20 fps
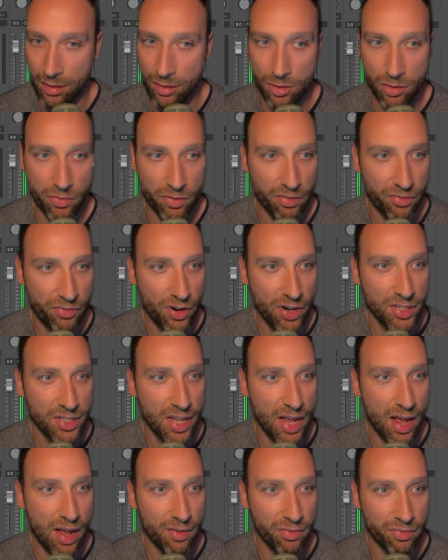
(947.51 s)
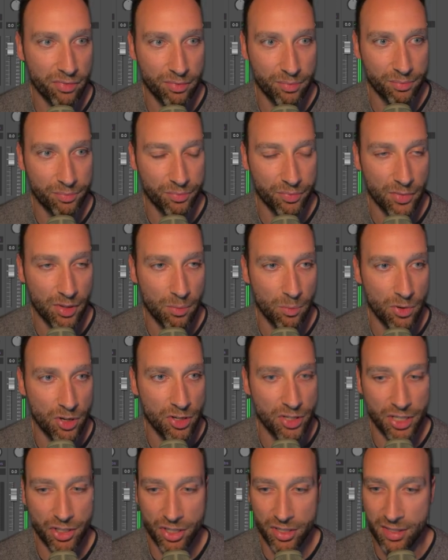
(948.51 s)
for the first half, we're
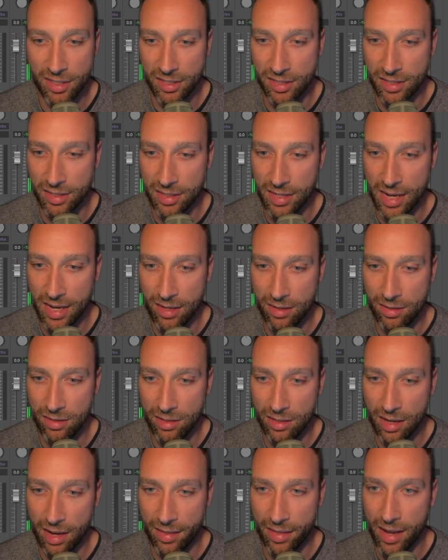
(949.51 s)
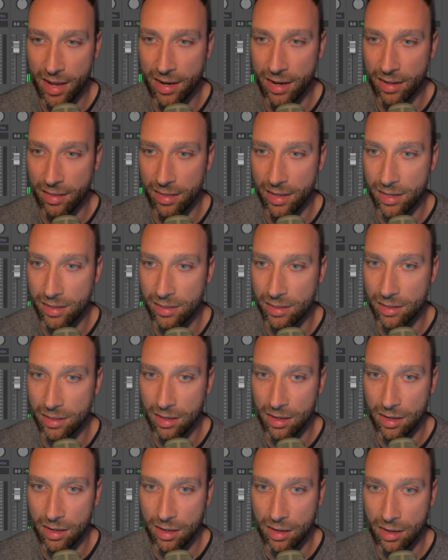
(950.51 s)
using just the sustains, and then in this
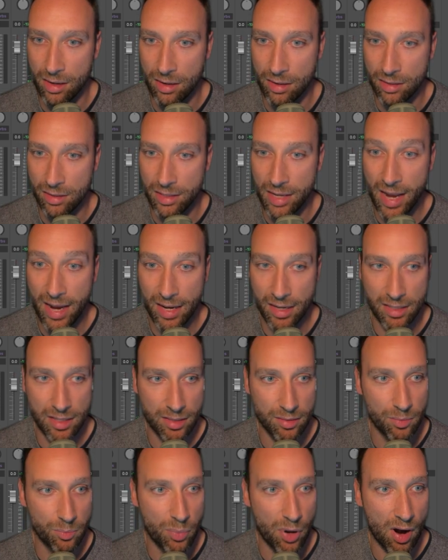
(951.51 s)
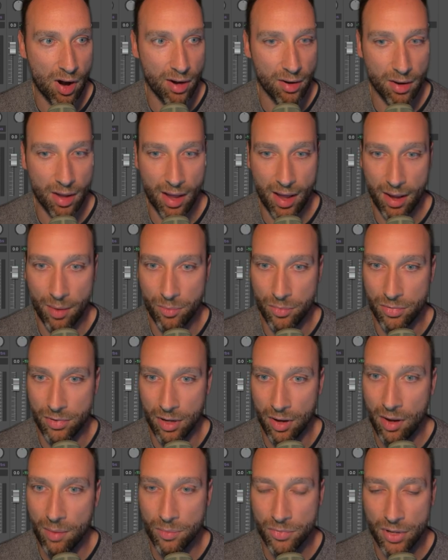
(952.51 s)
second part, I
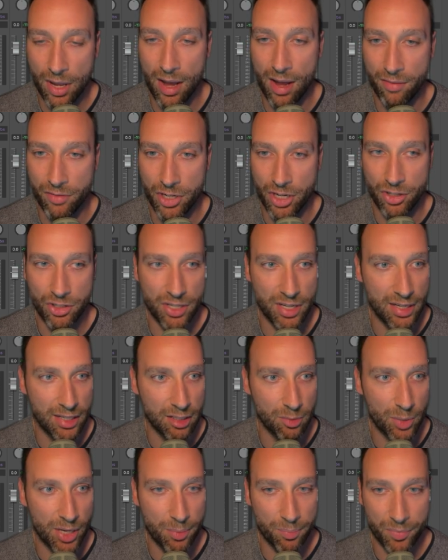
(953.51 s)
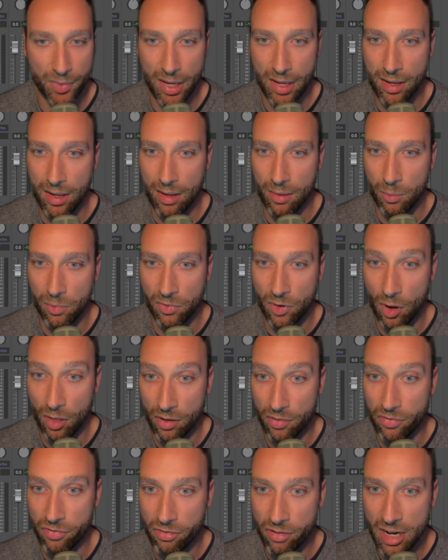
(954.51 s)
have changed it a little bit. We've got the
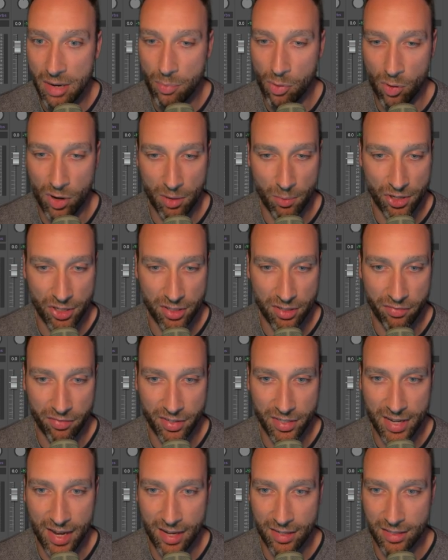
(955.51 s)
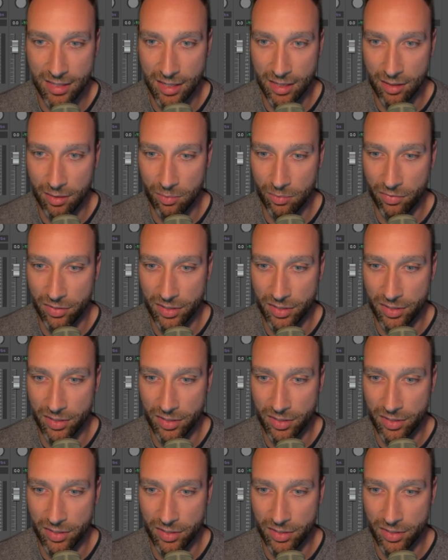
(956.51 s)
free bowing, which is a fantastic